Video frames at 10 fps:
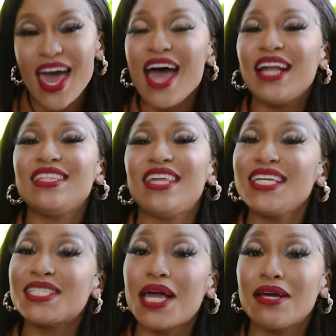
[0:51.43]
and they
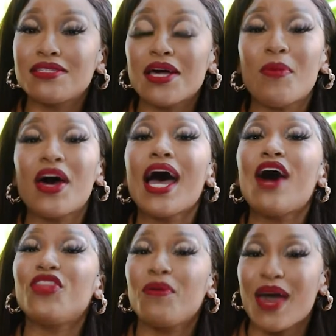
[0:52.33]
tell us about
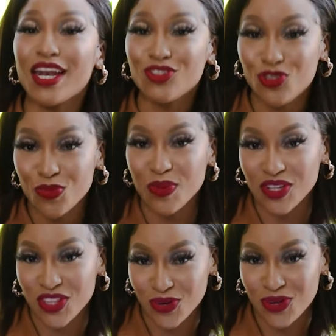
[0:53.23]
how they managed to
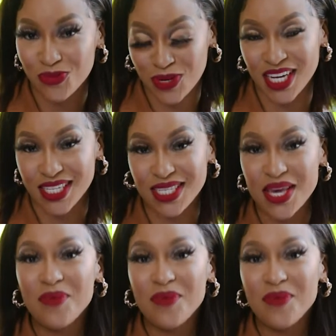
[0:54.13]
build their careers.